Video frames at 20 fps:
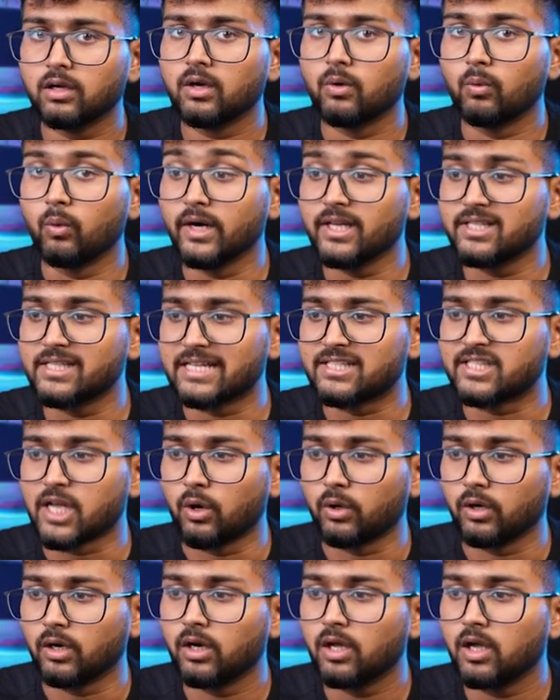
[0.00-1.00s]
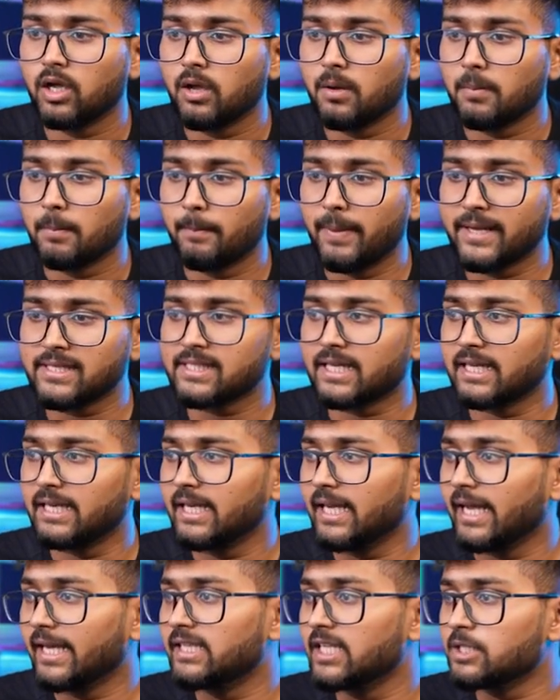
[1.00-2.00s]
What is that sound?
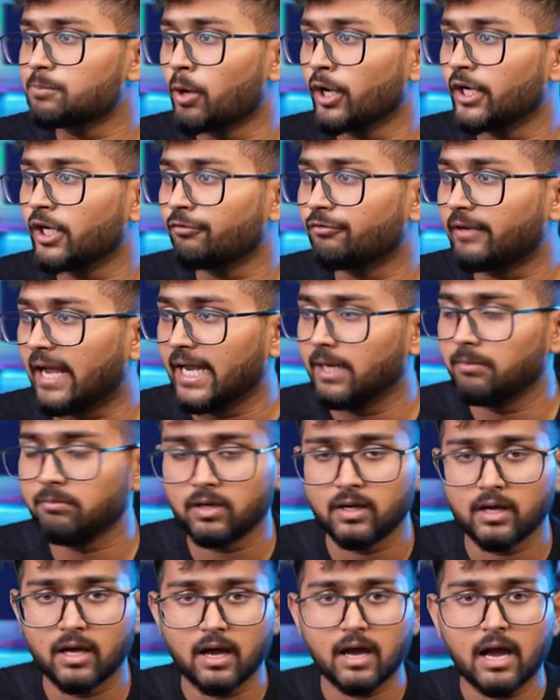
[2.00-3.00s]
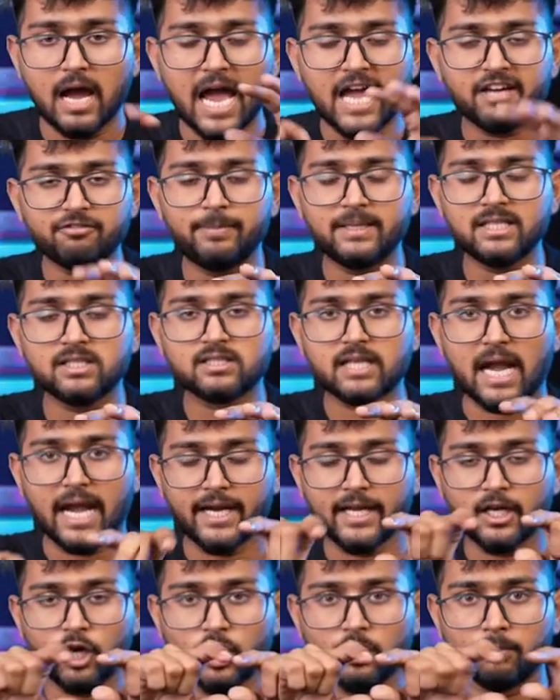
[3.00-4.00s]
Basically, at this point of time, I have been
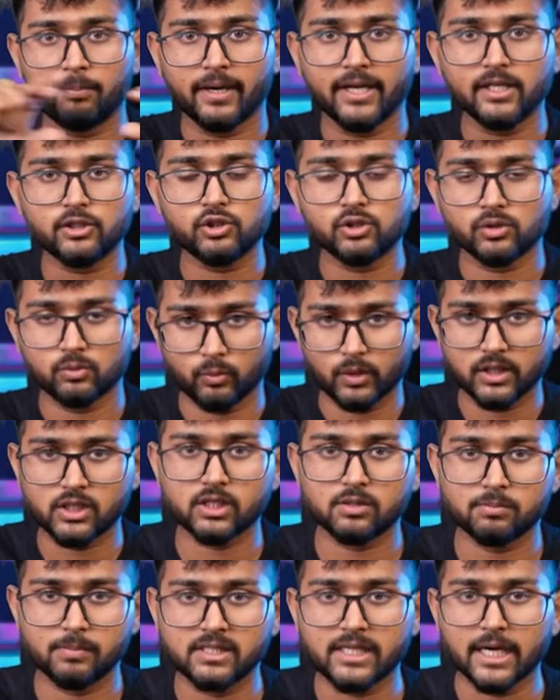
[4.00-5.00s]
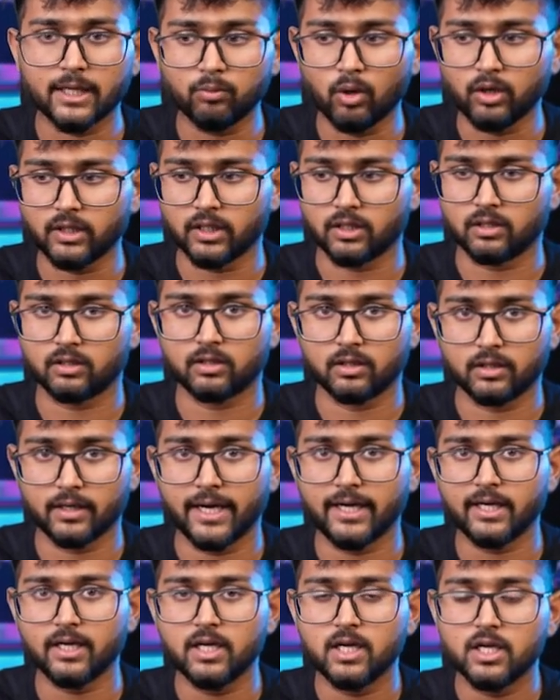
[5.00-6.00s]
standing on a bridge which is beside water,
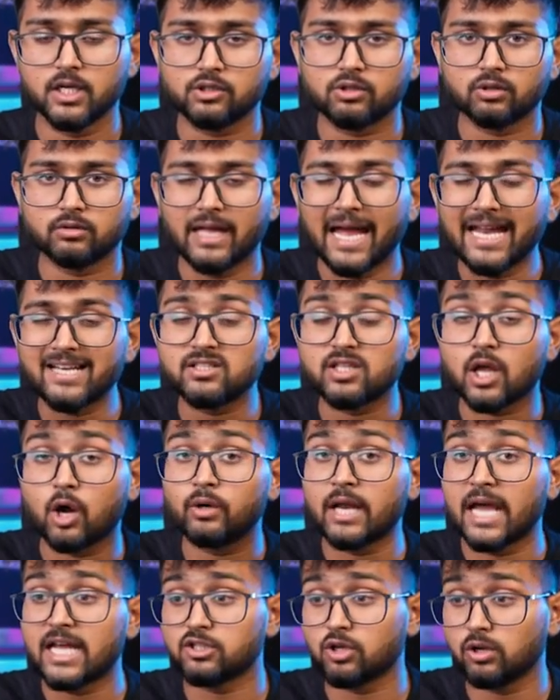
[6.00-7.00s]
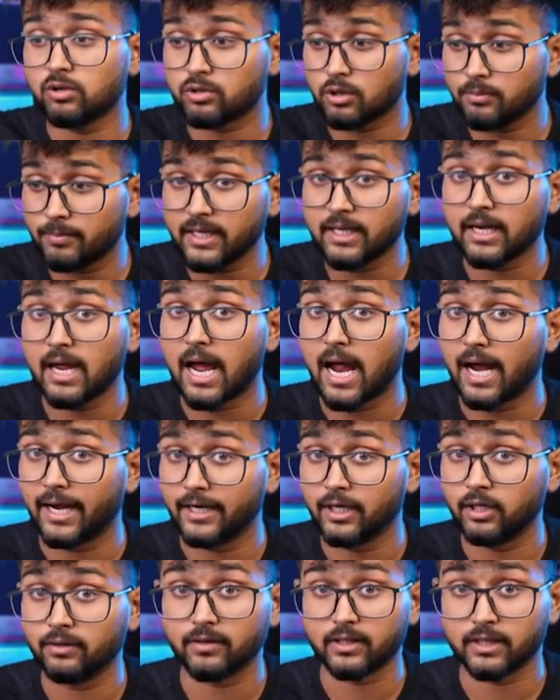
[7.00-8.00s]
right? So that sound has also been
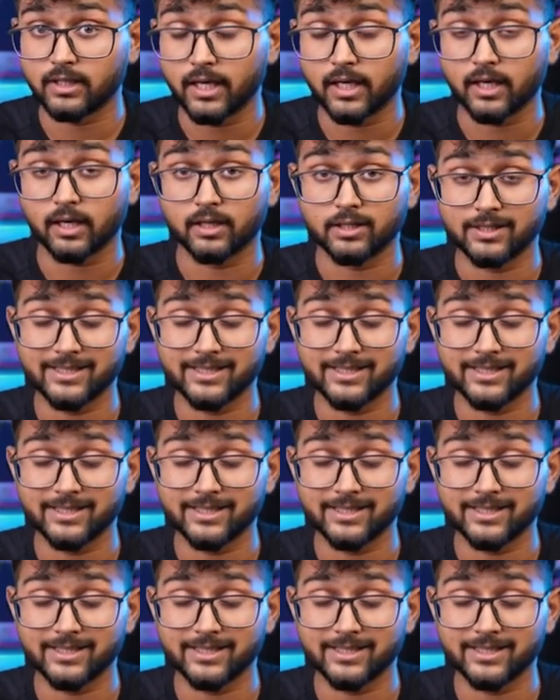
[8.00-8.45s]
added over there.